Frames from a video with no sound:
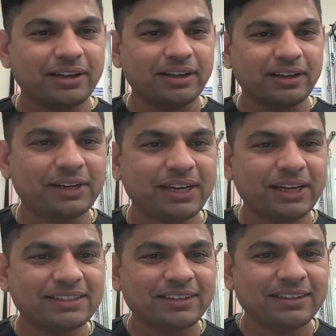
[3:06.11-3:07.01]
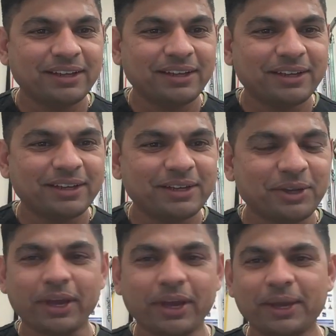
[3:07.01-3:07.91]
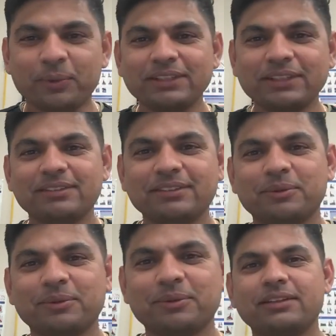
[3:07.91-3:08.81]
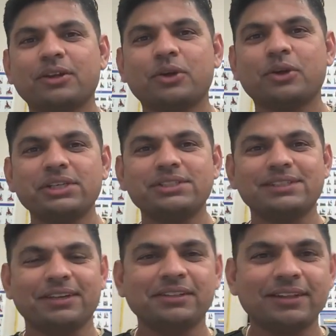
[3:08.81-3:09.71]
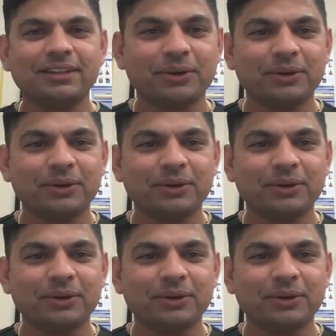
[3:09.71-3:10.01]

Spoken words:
All right. Okay. One question.